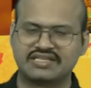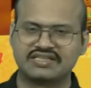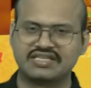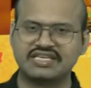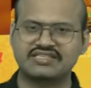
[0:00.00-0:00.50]

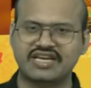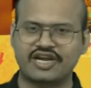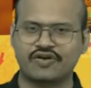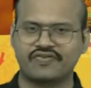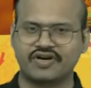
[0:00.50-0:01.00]
These kind
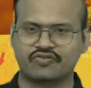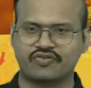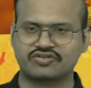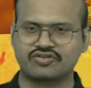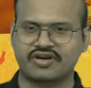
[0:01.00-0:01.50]
of
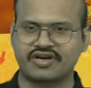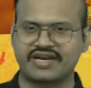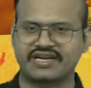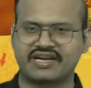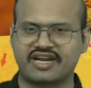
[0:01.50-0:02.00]
earthquakes occur
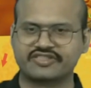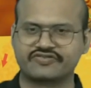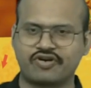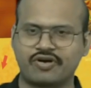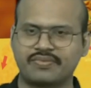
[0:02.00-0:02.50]
at
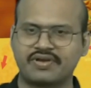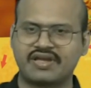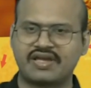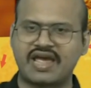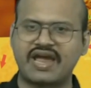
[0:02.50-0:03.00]
transform
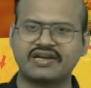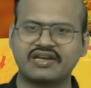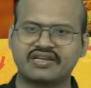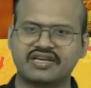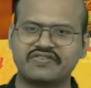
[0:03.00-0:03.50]
and
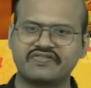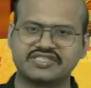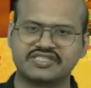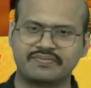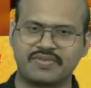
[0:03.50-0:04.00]

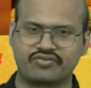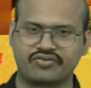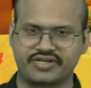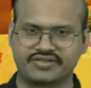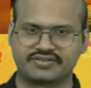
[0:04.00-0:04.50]
convergent
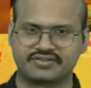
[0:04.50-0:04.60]
boundaries.